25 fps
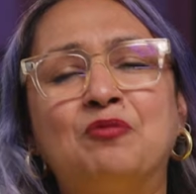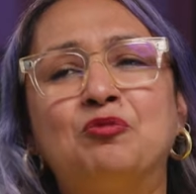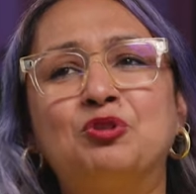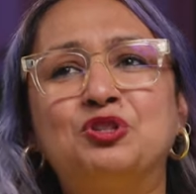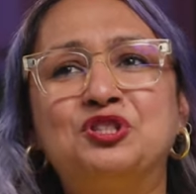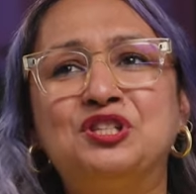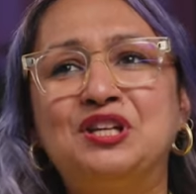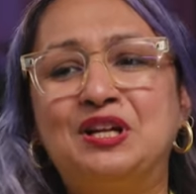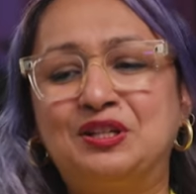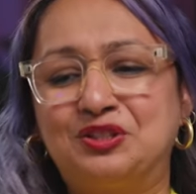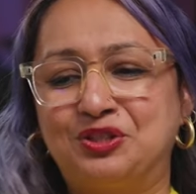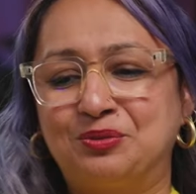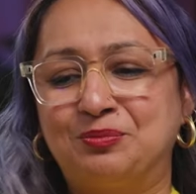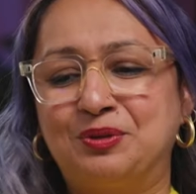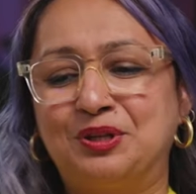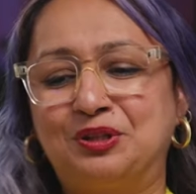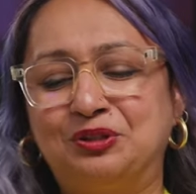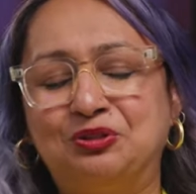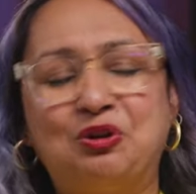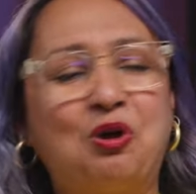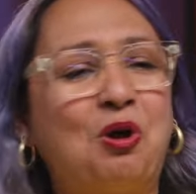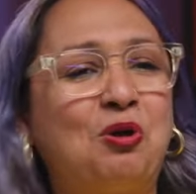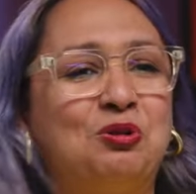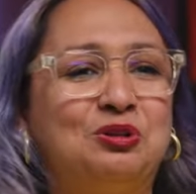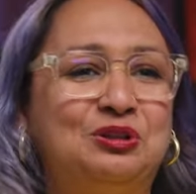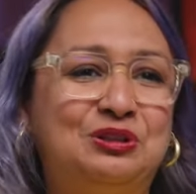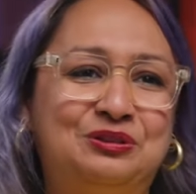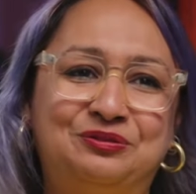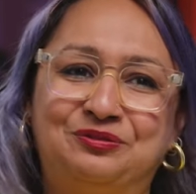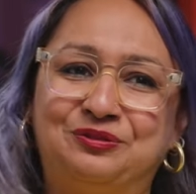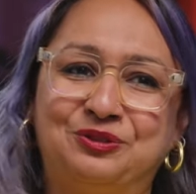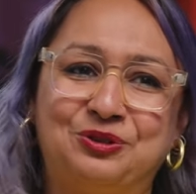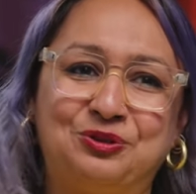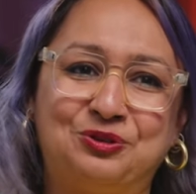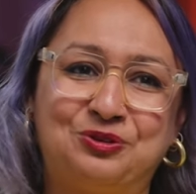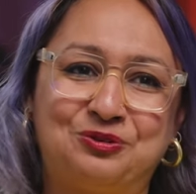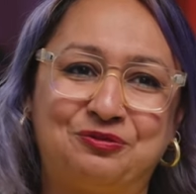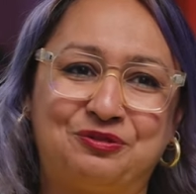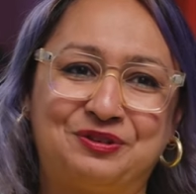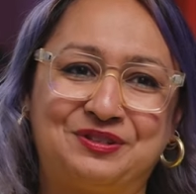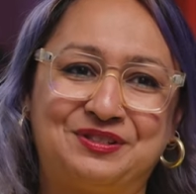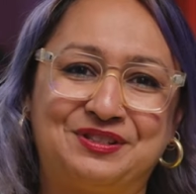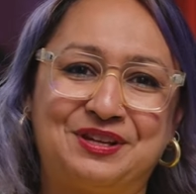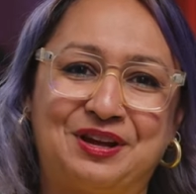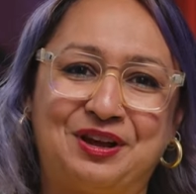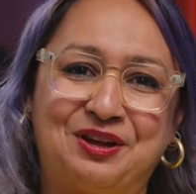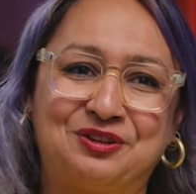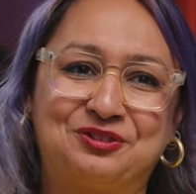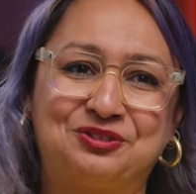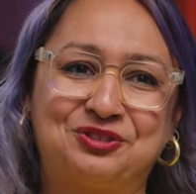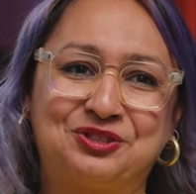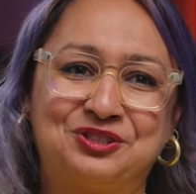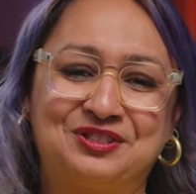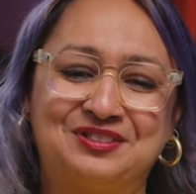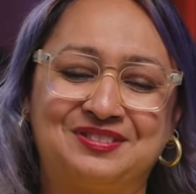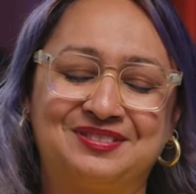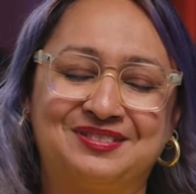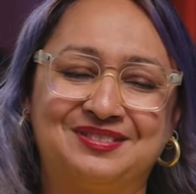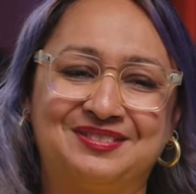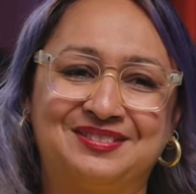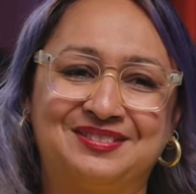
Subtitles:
And what's the ultimate goal of your research?